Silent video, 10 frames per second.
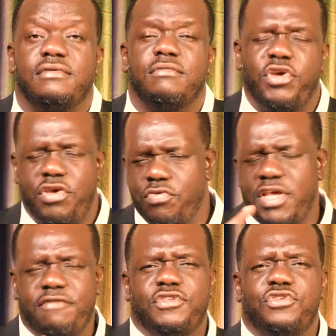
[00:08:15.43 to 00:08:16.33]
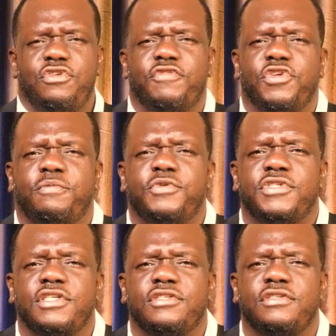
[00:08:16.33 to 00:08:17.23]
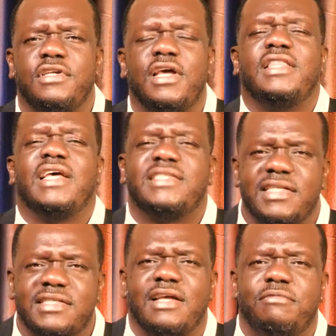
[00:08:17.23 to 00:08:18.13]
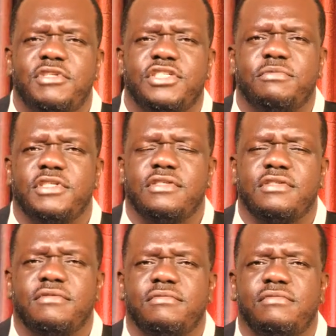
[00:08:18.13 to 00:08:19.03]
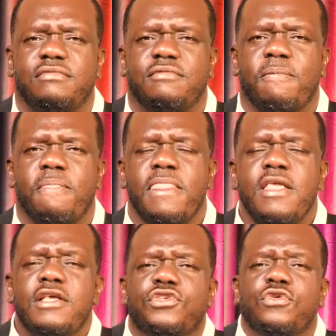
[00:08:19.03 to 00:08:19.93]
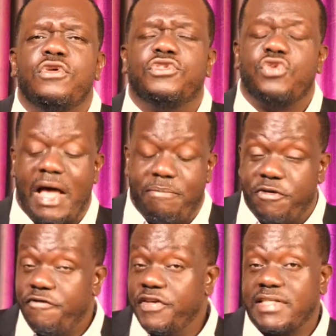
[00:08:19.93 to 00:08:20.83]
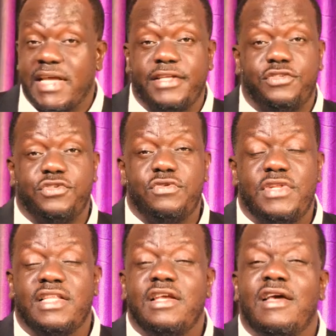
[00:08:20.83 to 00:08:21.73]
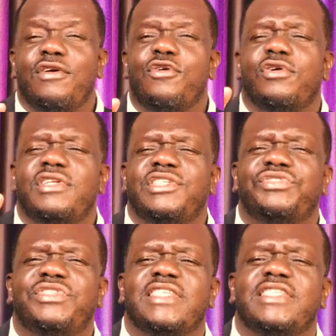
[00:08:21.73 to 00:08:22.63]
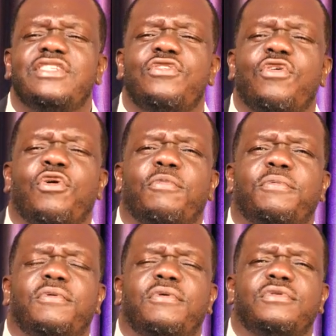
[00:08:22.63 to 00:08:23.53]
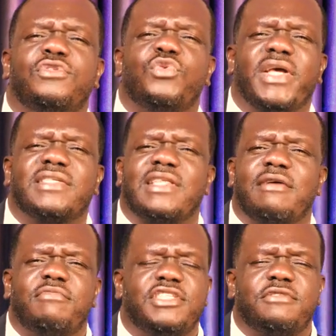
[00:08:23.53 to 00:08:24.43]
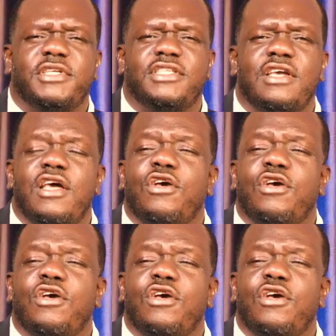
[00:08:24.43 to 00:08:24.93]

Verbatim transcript: But He will give it to you for your possession. That's establishment. So, so I prophesy to you that God is raising you up to establishment.